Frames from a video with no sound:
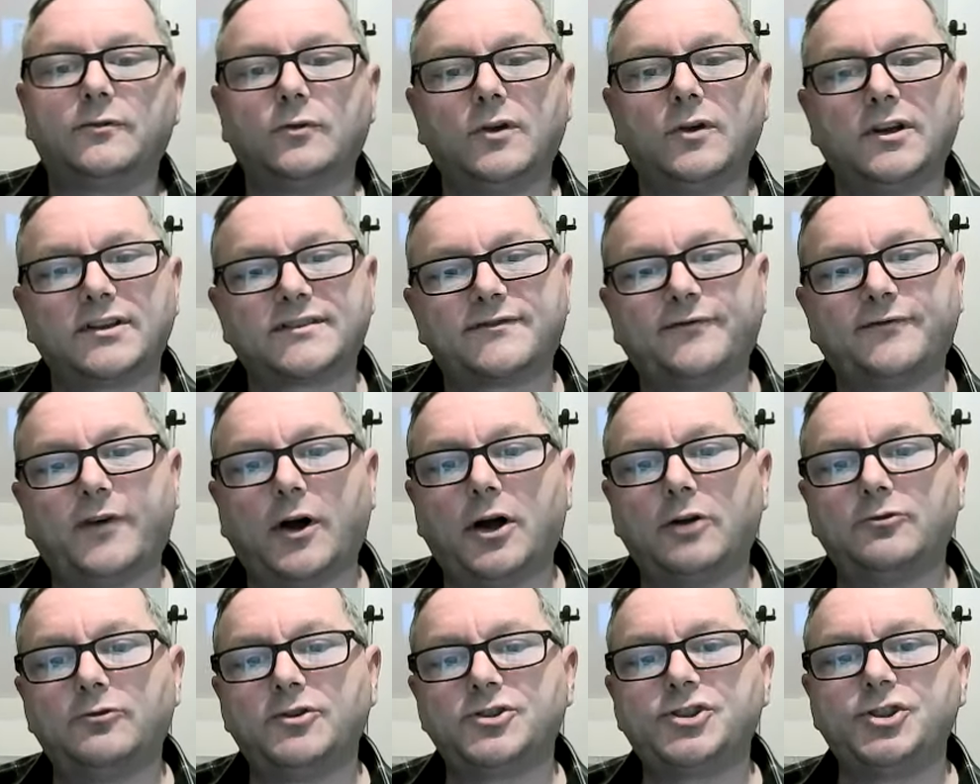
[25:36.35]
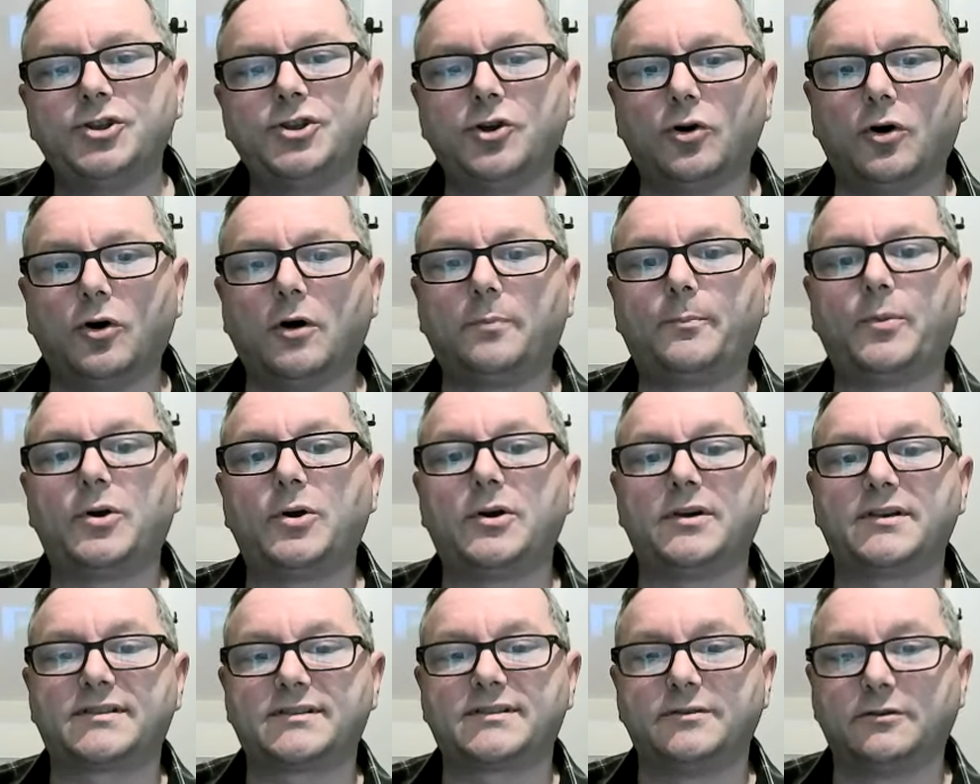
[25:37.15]
As far as your
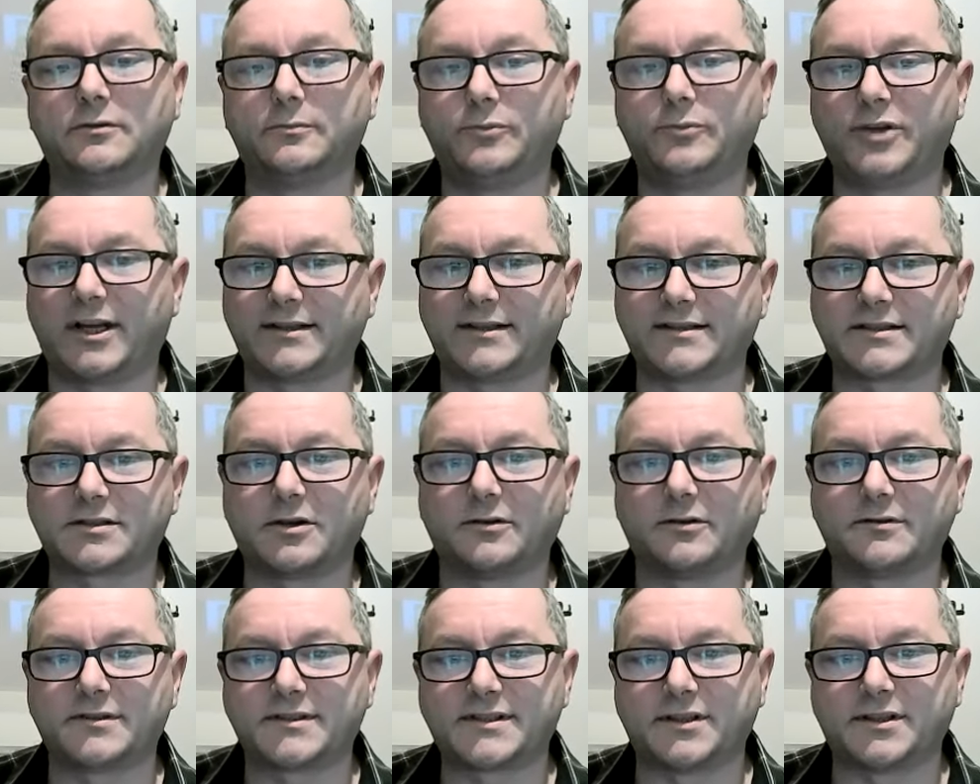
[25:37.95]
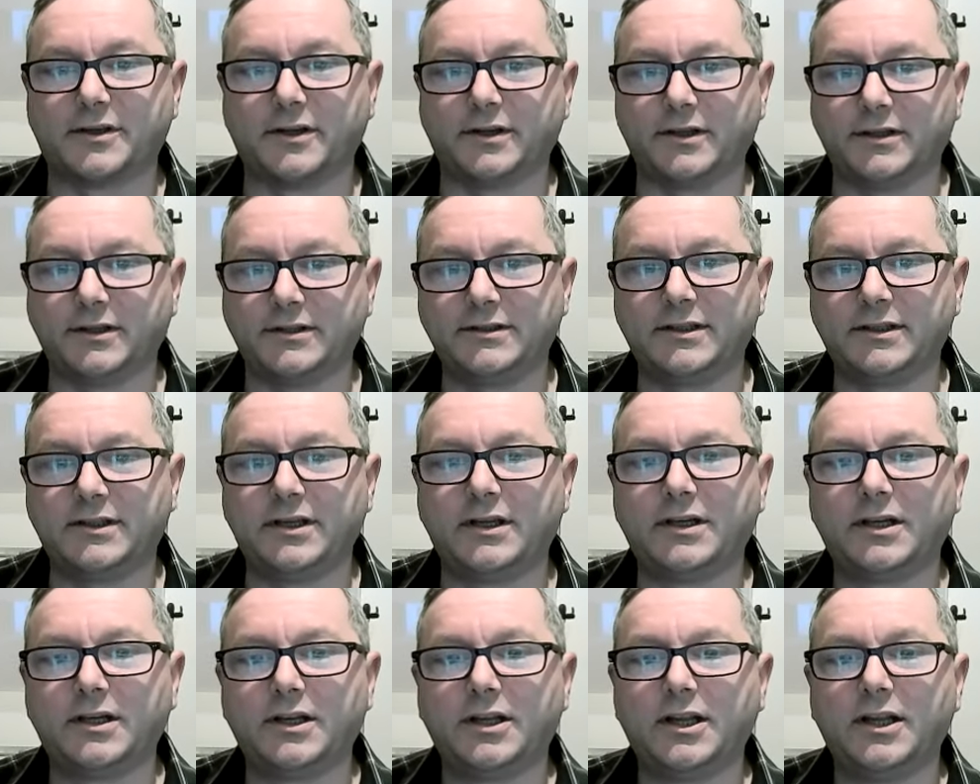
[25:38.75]
personal brand's concerned,
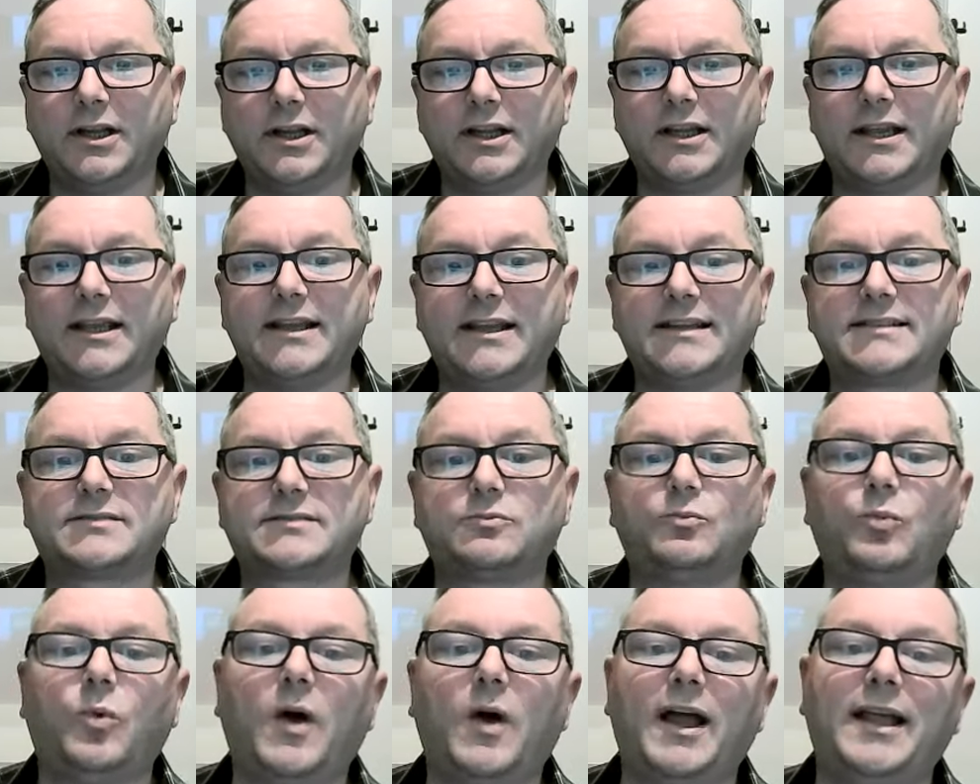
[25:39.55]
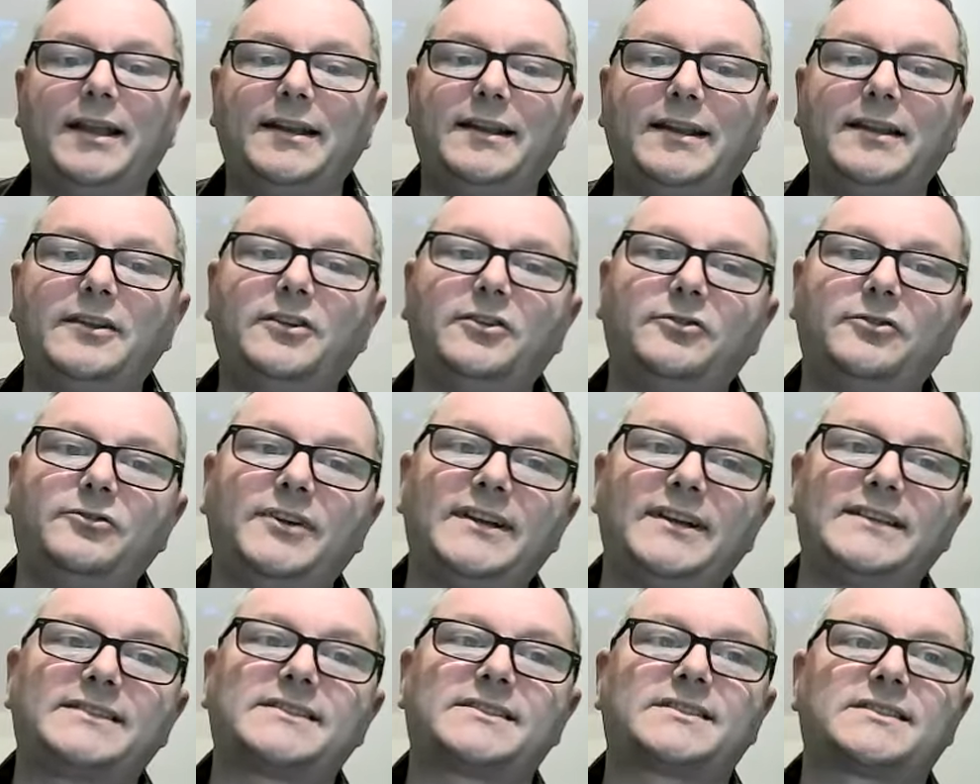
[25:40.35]
it's when there
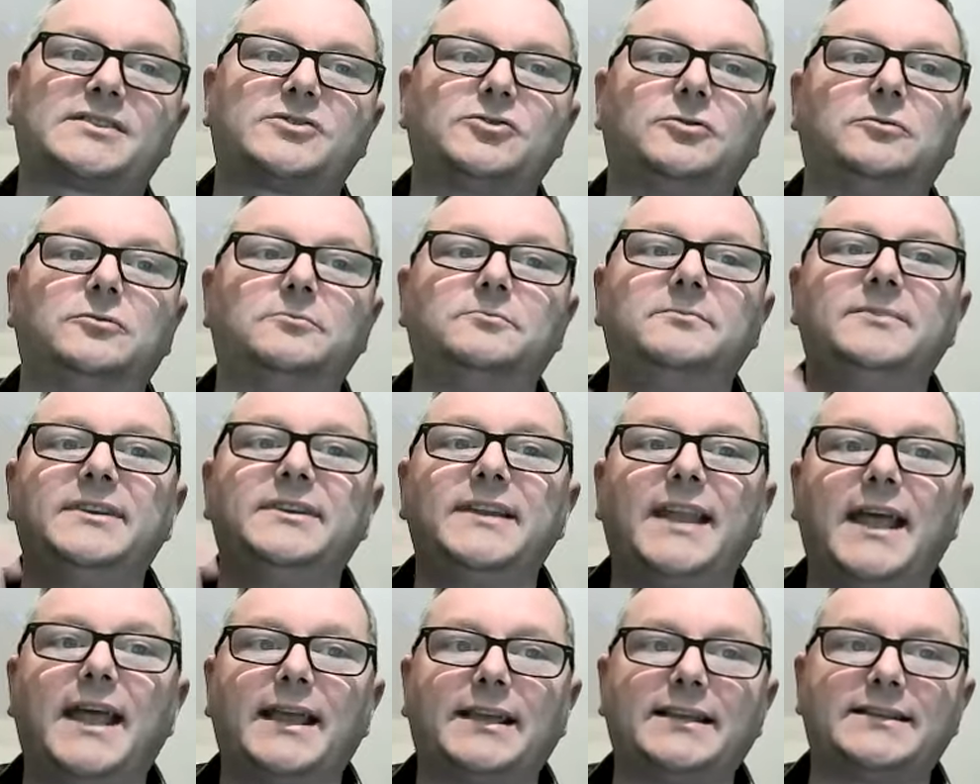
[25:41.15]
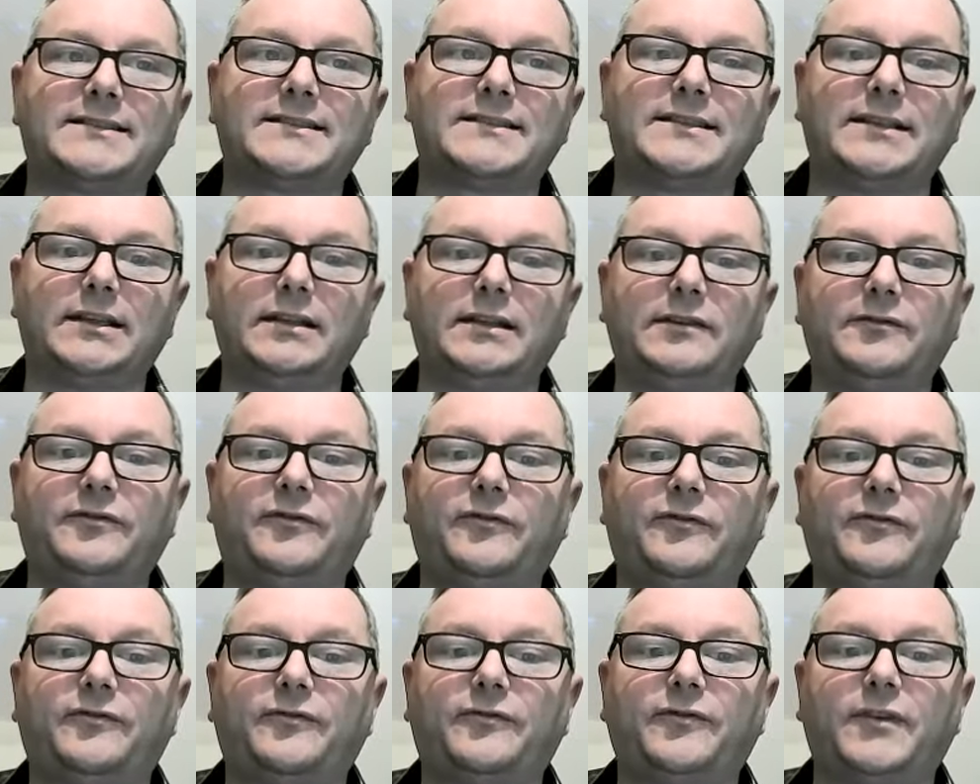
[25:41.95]
is some
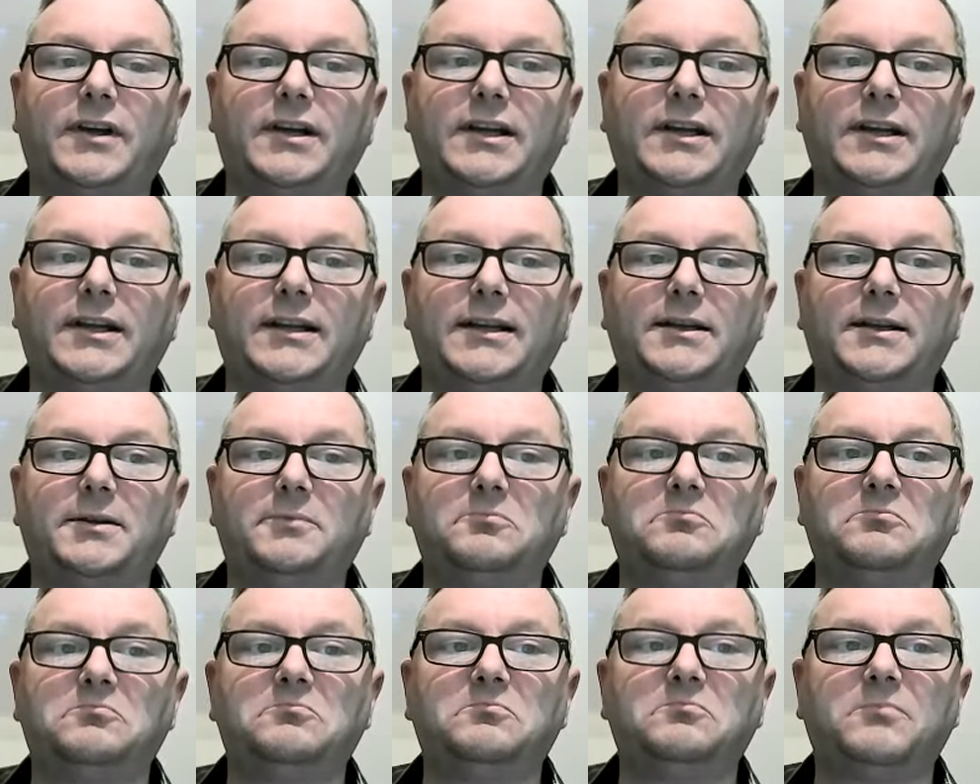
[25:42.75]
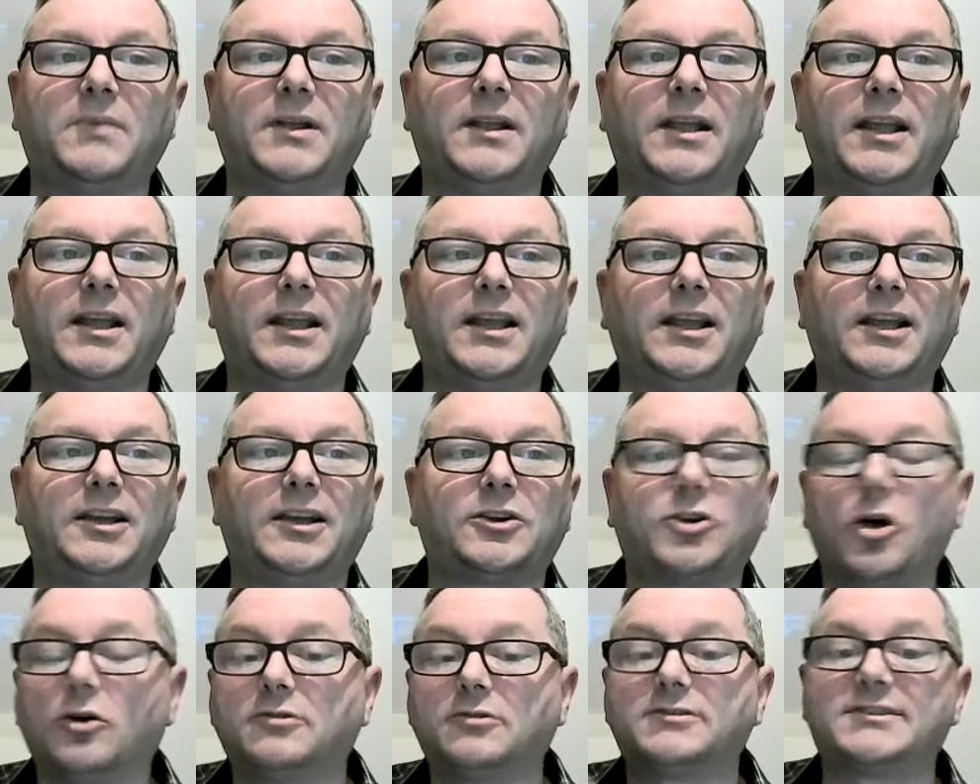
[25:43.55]
negative um,
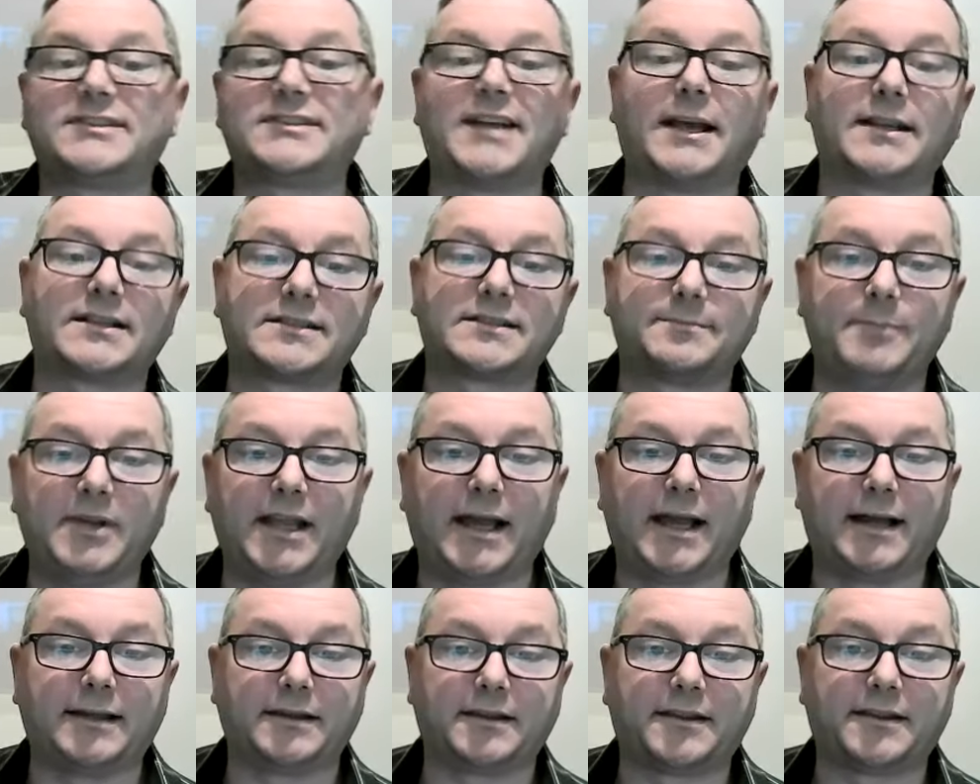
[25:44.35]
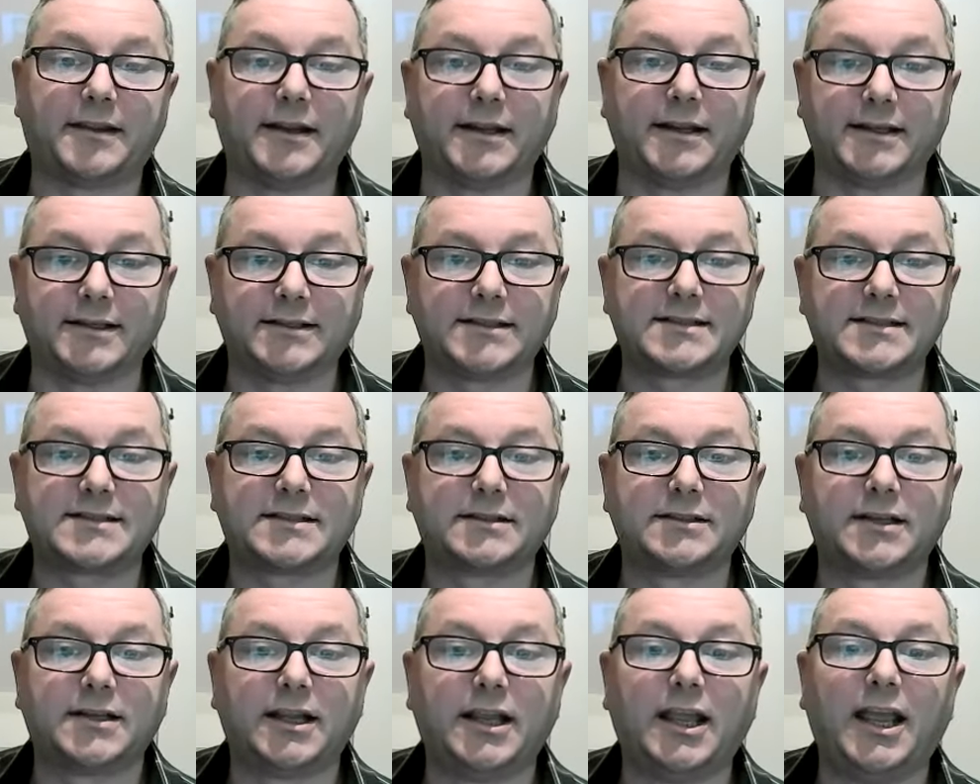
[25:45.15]
context behind
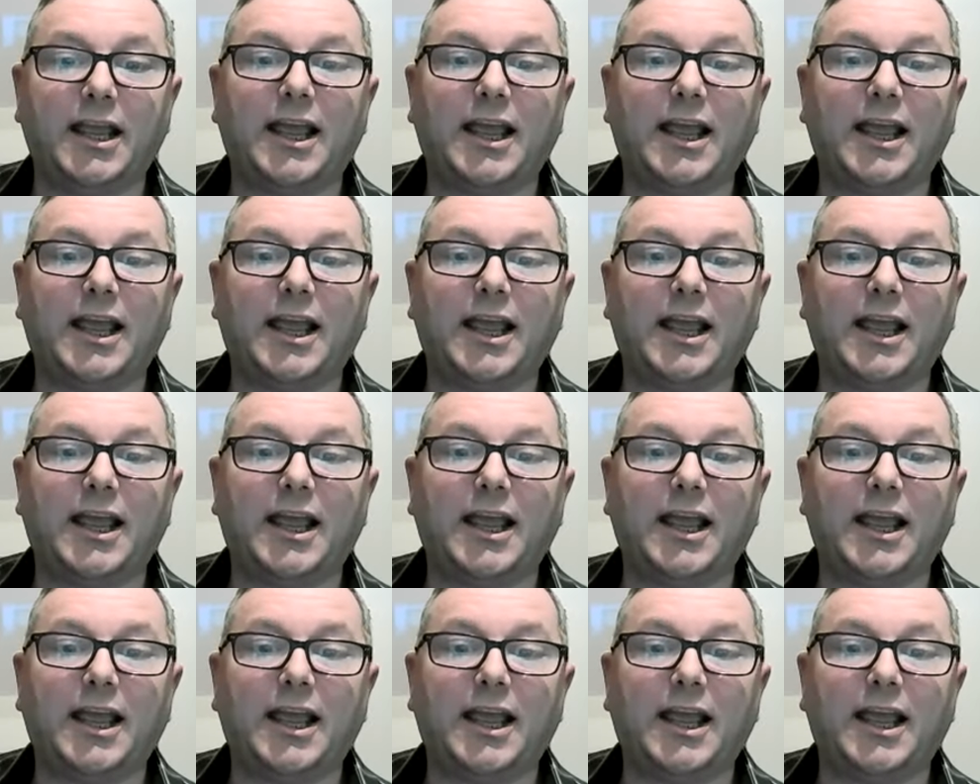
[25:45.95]
things.